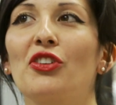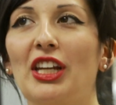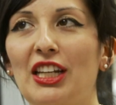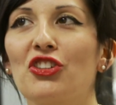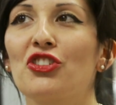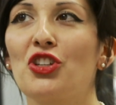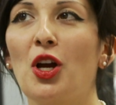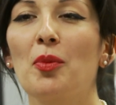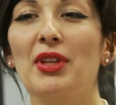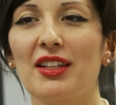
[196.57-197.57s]
you're in your
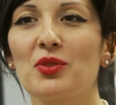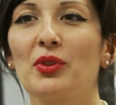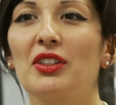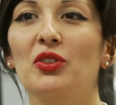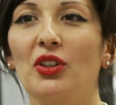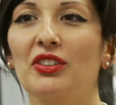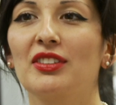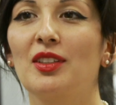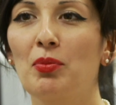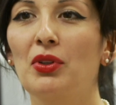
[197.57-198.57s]
job, that's where you
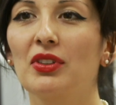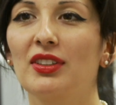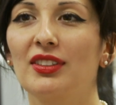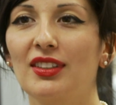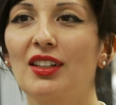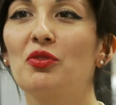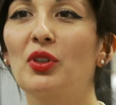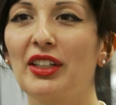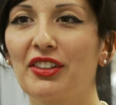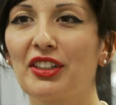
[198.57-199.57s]
learn the bulk of
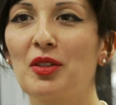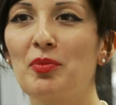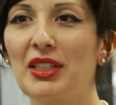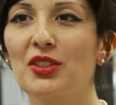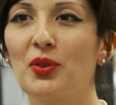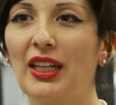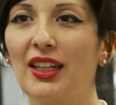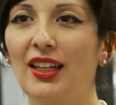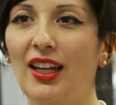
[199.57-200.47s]
what you're going to be doing,